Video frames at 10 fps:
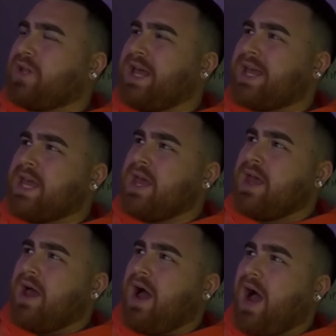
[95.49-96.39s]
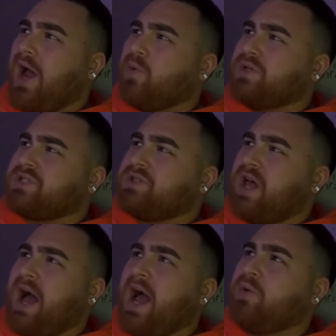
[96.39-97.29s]
Like, I
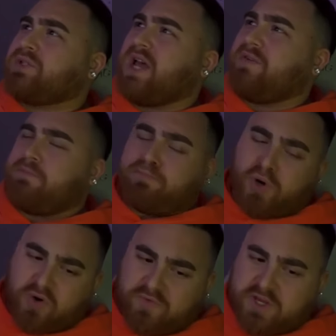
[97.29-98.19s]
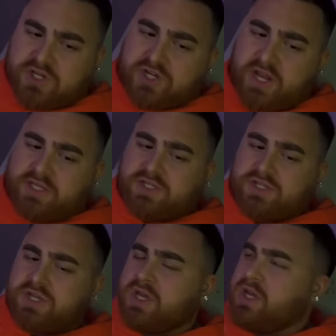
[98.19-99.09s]
was having perfect shits
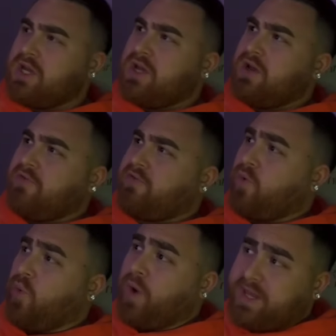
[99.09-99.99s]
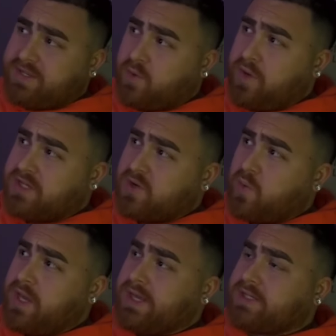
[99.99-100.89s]
for weeks and weeks and
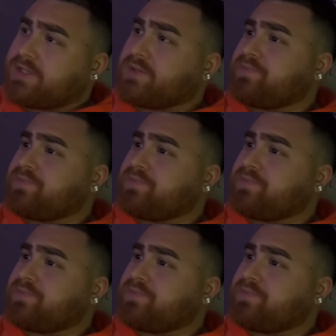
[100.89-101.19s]
weeks.